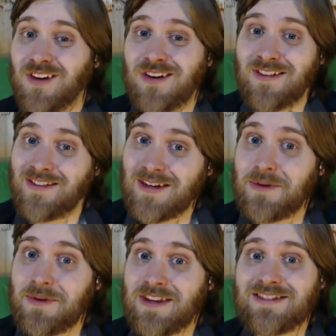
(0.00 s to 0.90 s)
And some of
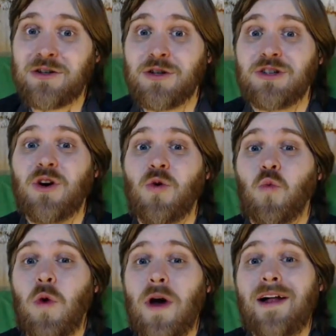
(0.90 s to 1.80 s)
these could go
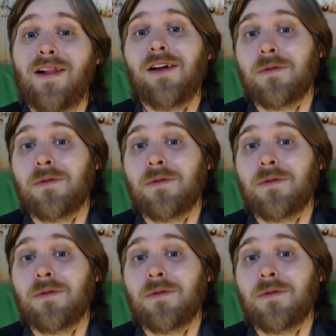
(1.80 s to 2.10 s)
well